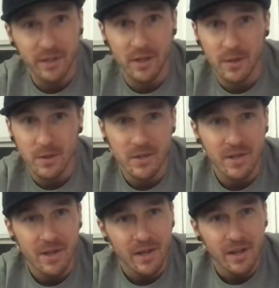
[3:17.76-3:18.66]

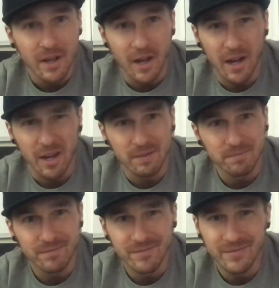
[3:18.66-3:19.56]
those,
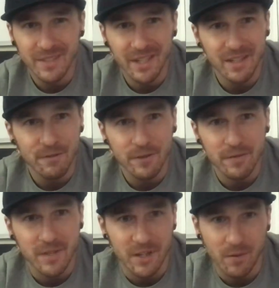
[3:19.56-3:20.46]
10 to
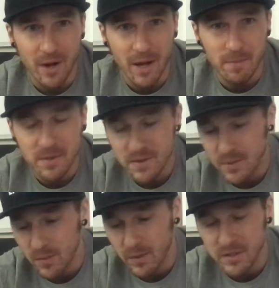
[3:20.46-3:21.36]
15
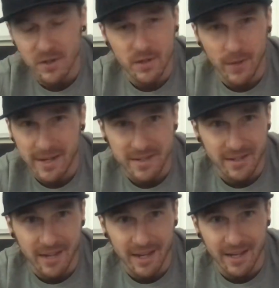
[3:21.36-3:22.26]
reps once or twice a
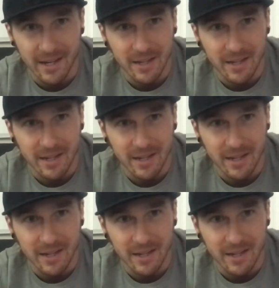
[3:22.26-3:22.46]
day.